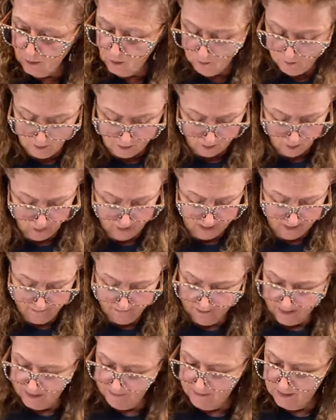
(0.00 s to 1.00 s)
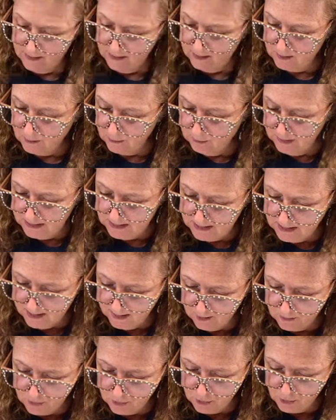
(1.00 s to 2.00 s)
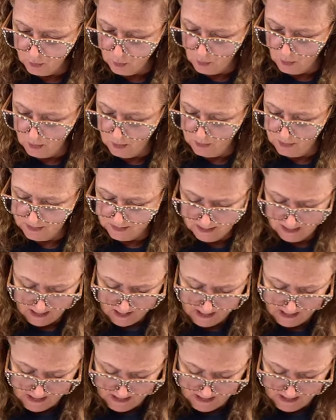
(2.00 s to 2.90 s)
for over 25 years, retail stores